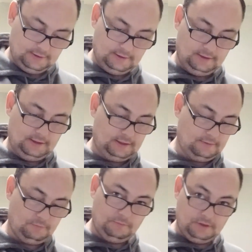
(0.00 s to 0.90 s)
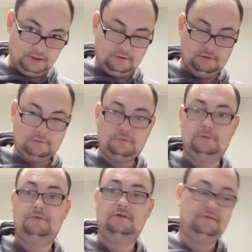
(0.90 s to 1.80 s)
And then what we're going to do is put them
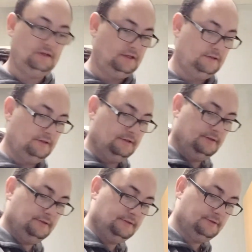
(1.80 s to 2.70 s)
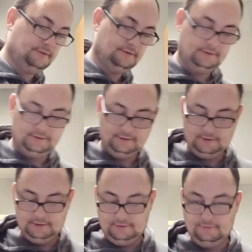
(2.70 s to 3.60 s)
to the side.
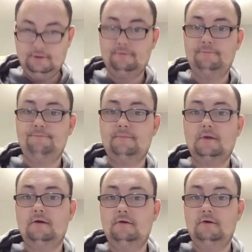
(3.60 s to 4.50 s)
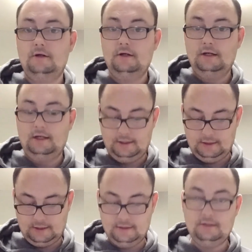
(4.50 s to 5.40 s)
So, I'm going
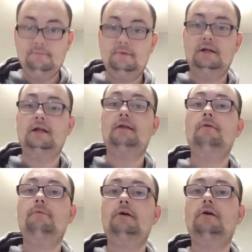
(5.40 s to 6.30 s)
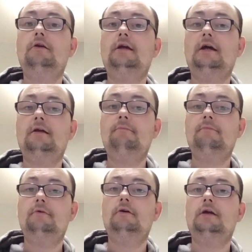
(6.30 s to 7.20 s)
to cut them and then we're going to get them
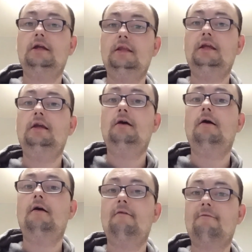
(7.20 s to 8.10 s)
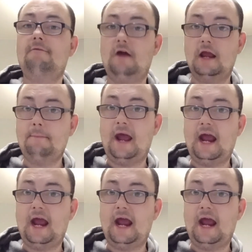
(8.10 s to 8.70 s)
in the frying pan.